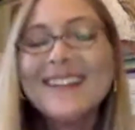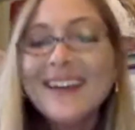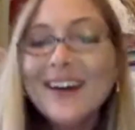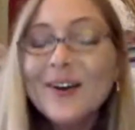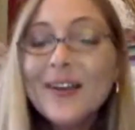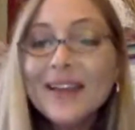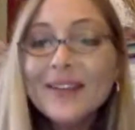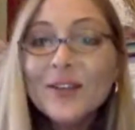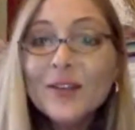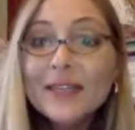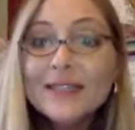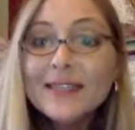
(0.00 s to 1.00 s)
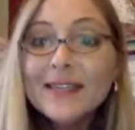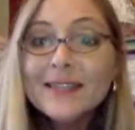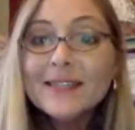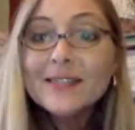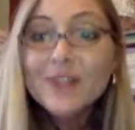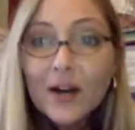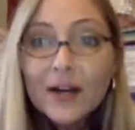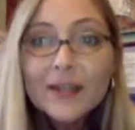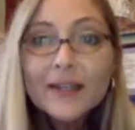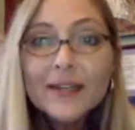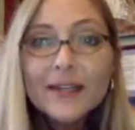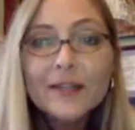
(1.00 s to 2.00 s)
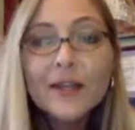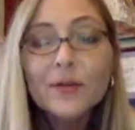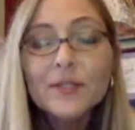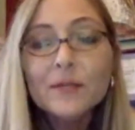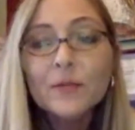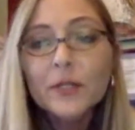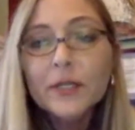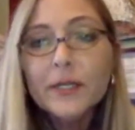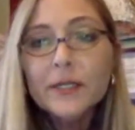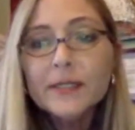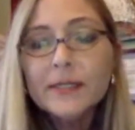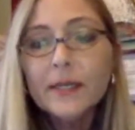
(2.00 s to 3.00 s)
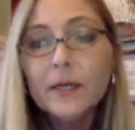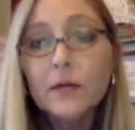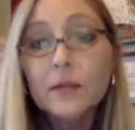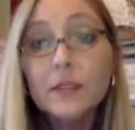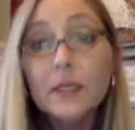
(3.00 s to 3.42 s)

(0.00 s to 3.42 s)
okay, so let's get started. There were some really good sales.